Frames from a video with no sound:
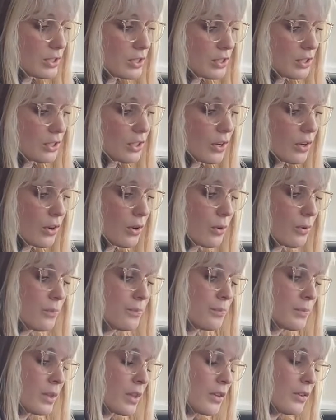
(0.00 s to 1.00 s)
to go.
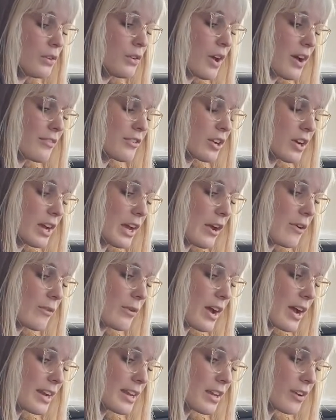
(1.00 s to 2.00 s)
You have your air
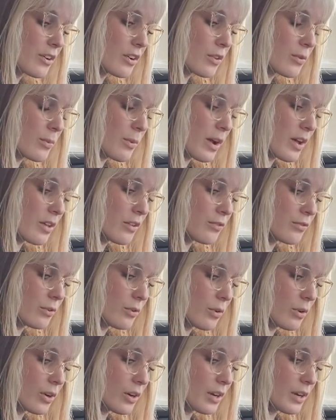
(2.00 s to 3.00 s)
ride here as well
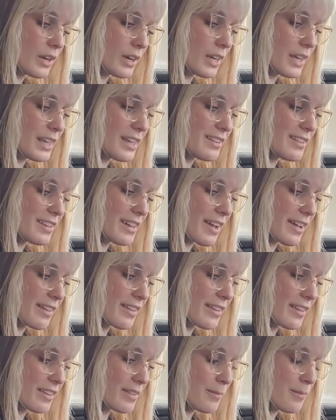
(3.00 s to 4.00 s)
for easy
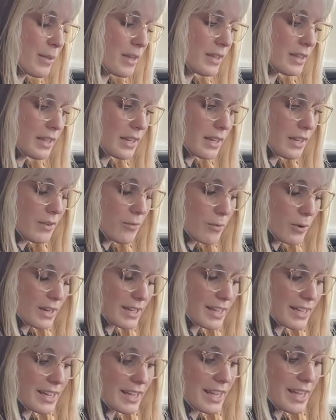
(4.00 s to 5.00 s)
accessibility when
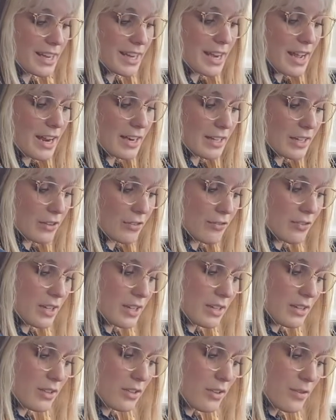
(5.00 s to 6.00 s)
getting in and out of your
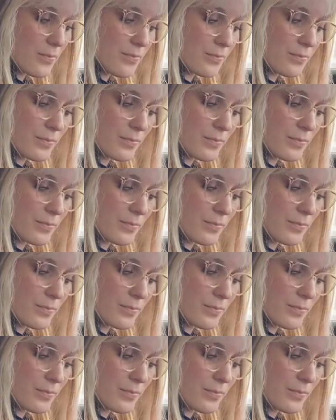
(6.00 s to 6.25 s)
vehicle.